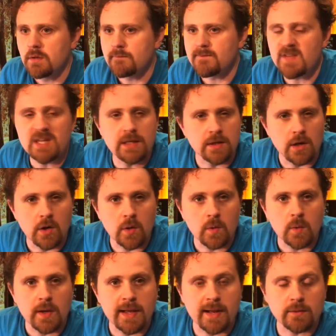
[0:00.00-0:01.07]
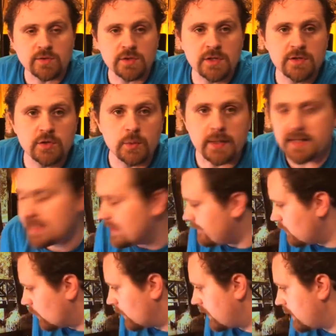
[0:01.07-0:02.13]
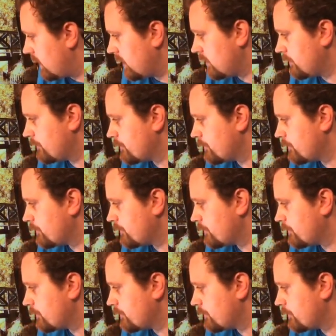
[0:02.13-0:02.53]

video, and I was gonna do a giveaway